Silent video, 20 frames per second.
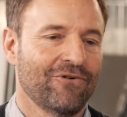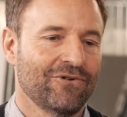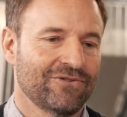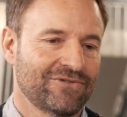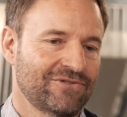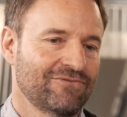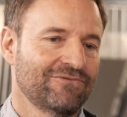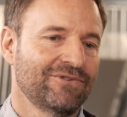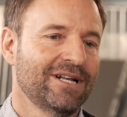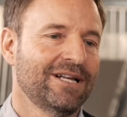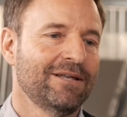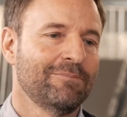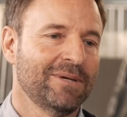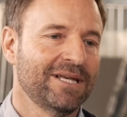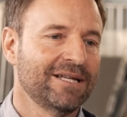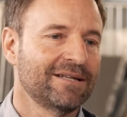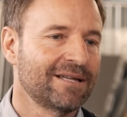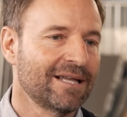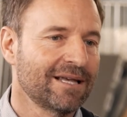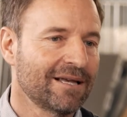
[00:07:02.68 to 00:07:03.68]
was really
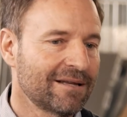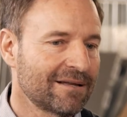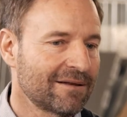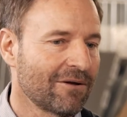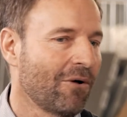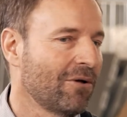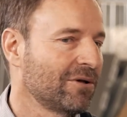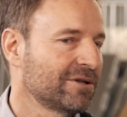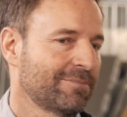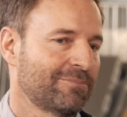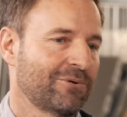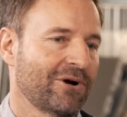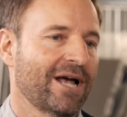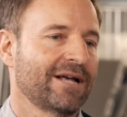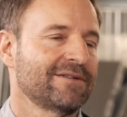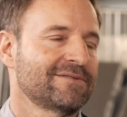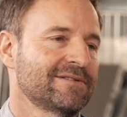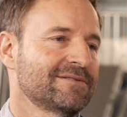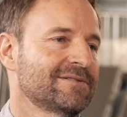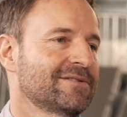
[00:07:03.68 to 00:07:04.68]
beating all the
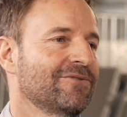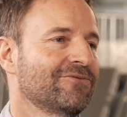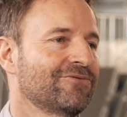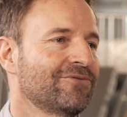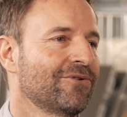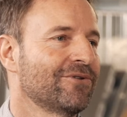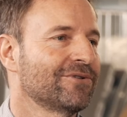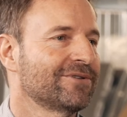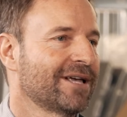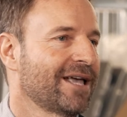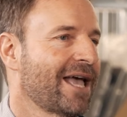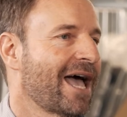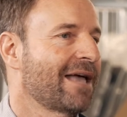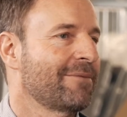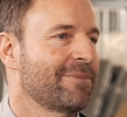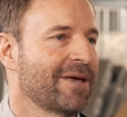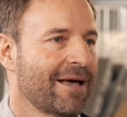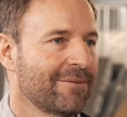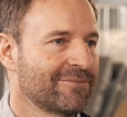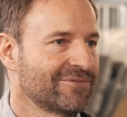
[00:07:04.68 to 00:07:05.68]
prices of all the
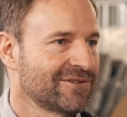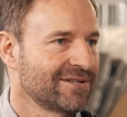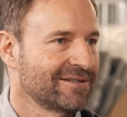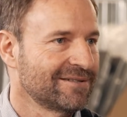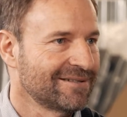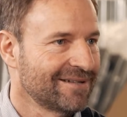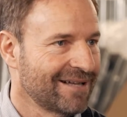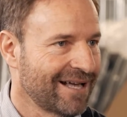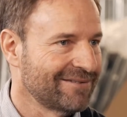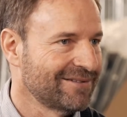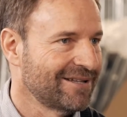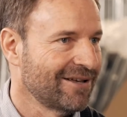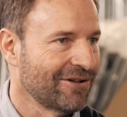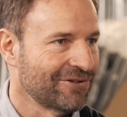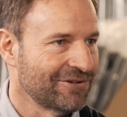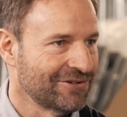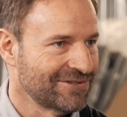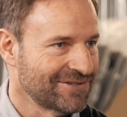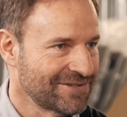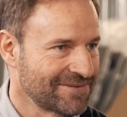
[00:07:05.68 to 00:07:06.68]
IBMs and, and the
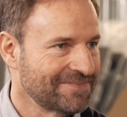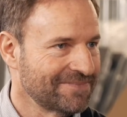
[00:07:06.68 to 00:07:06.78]
others.